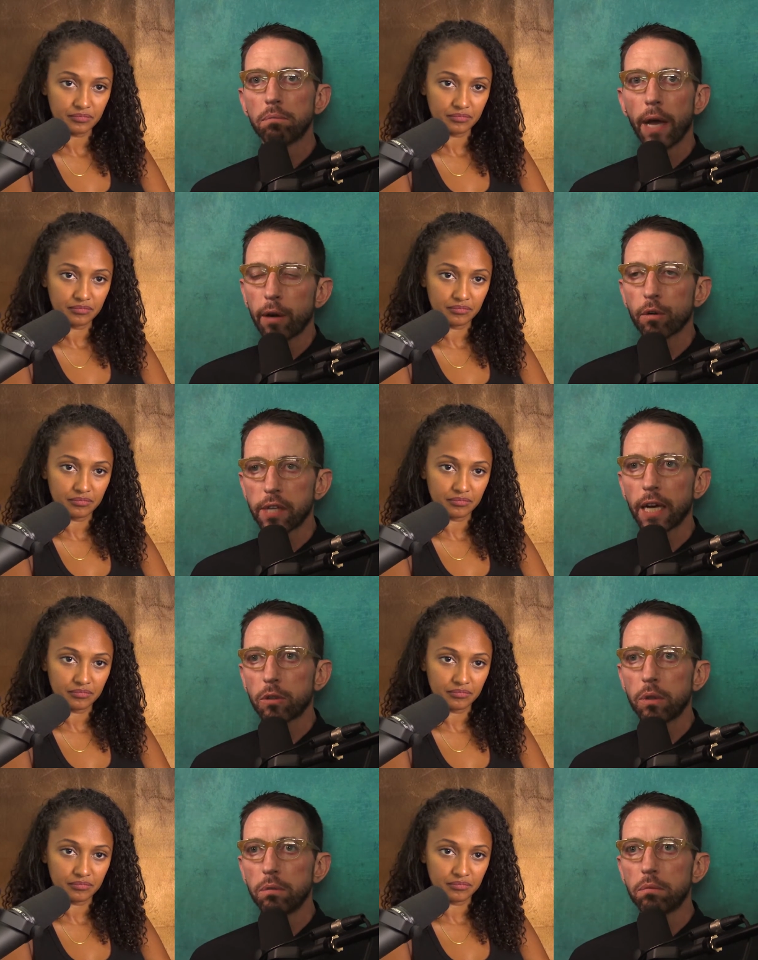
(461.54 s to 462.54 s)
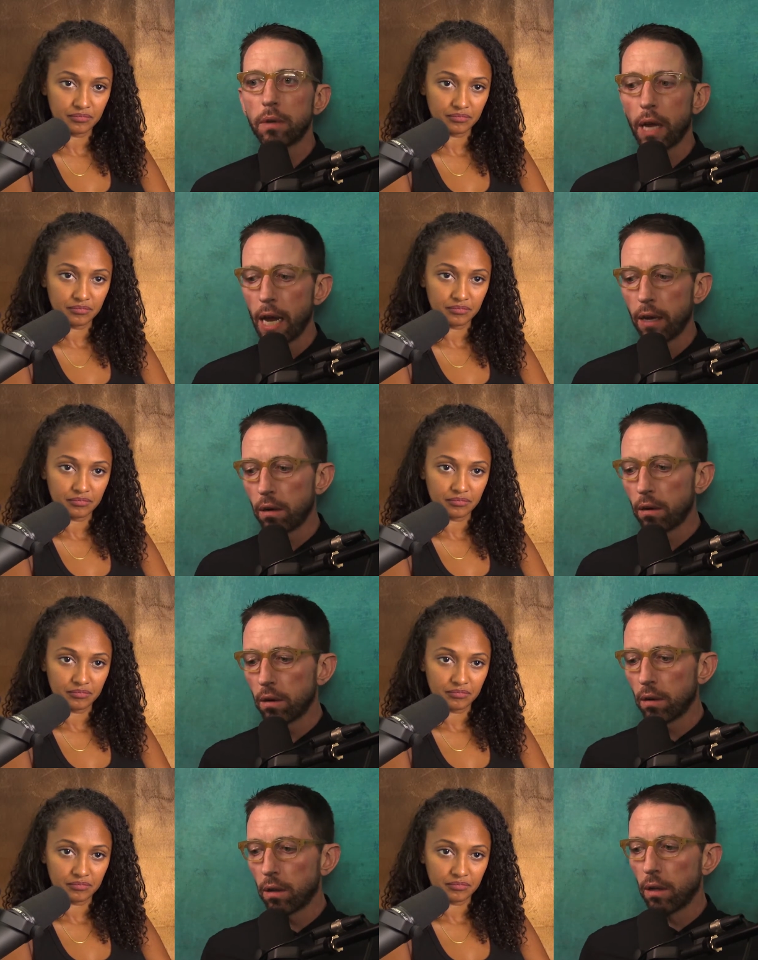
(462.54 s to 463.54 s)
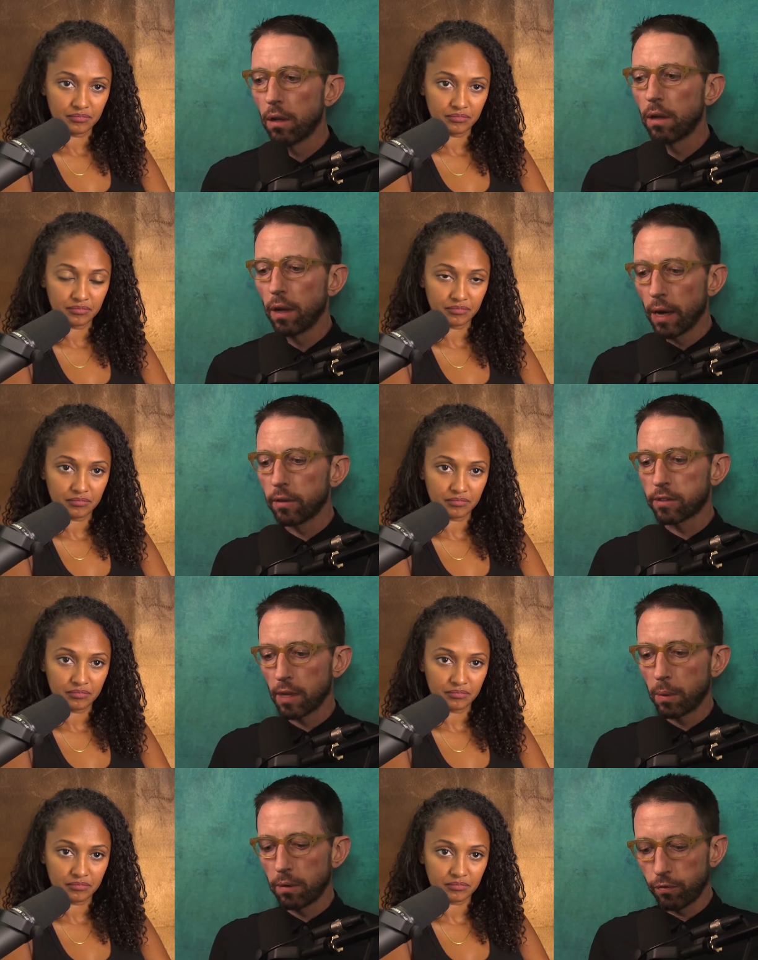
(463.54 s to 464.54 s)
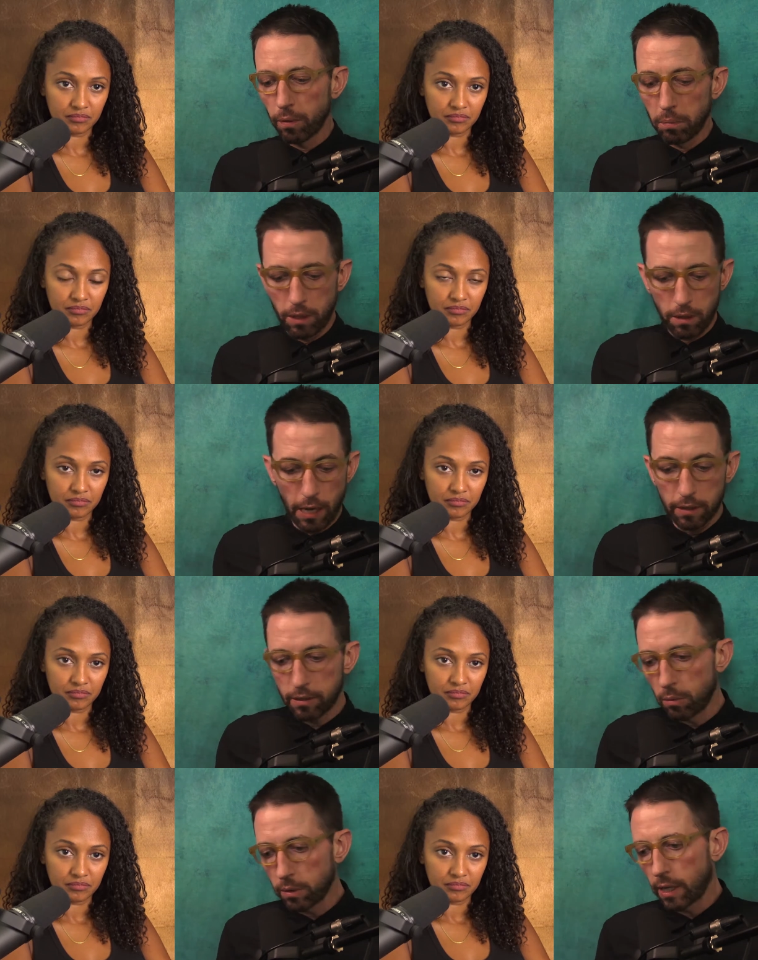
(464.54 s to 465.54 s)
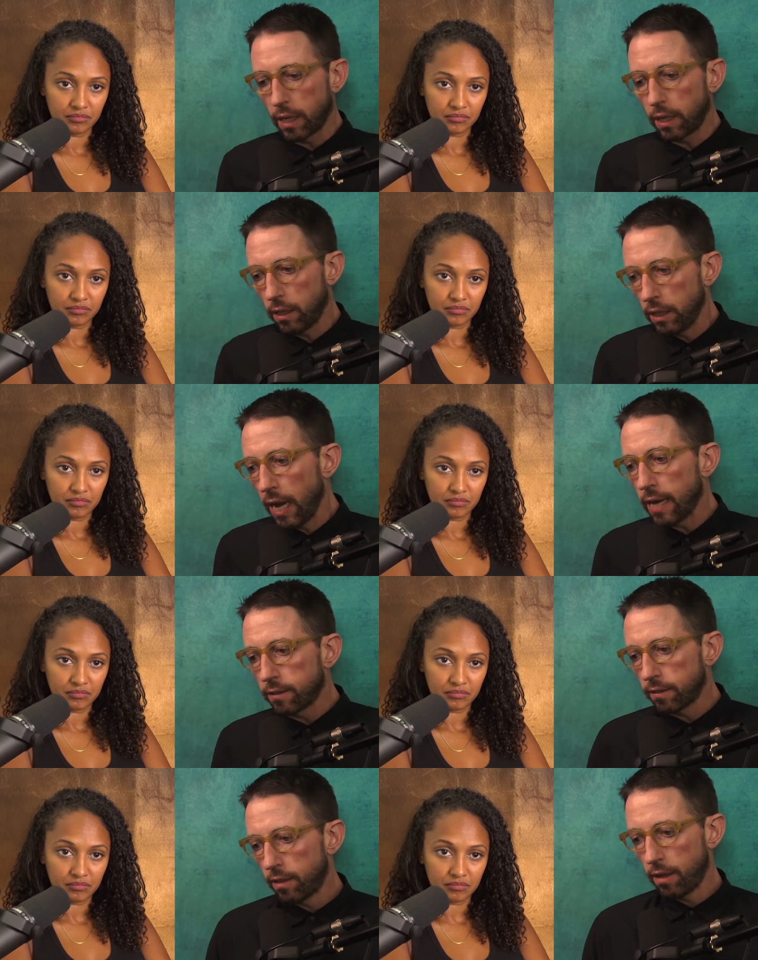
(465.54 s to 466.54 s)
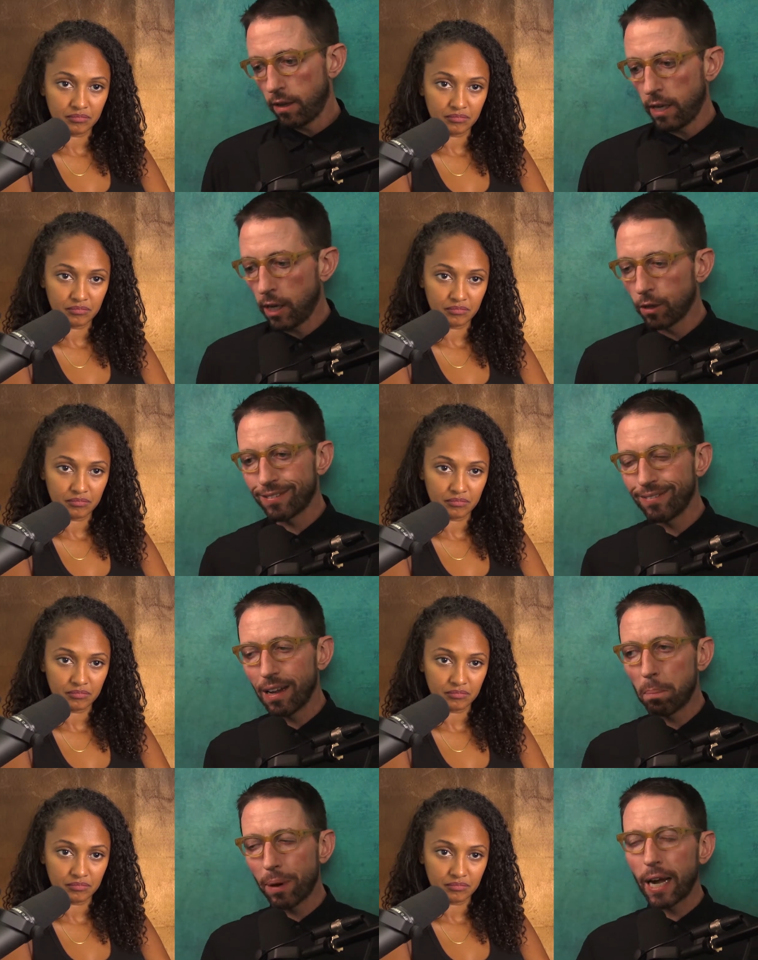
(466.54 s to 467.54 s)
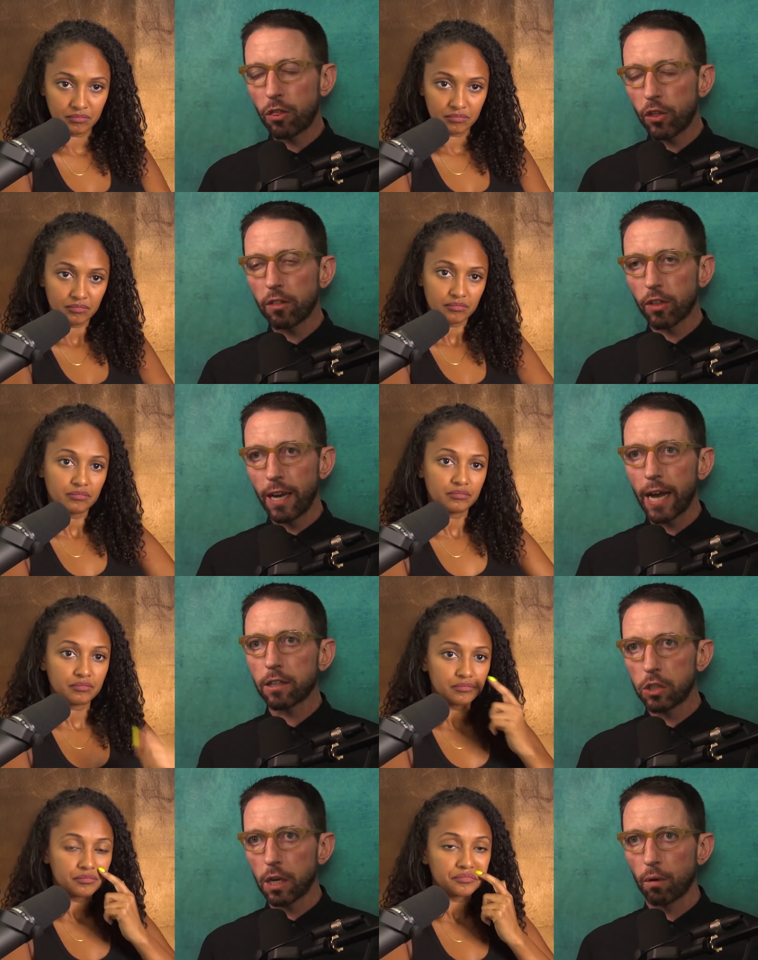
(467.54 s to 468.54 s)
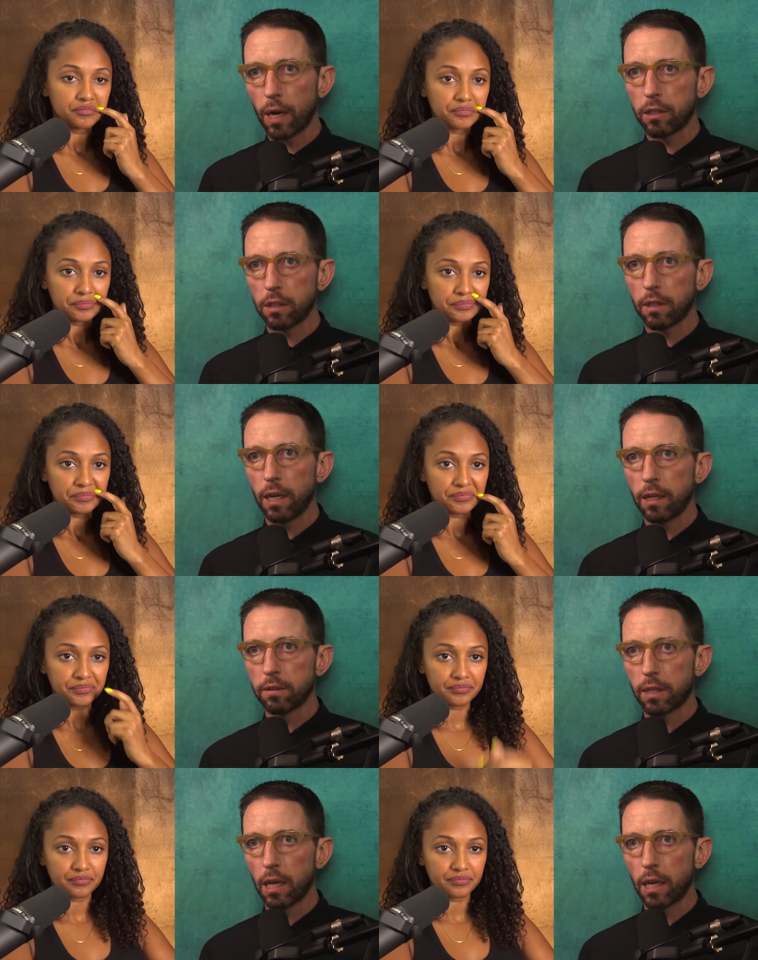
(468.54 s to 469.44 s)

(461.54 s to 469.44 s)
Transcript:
Speaker 1: heterosexual? And someone from, and someone was like, yes. He goes, but I think the next generation is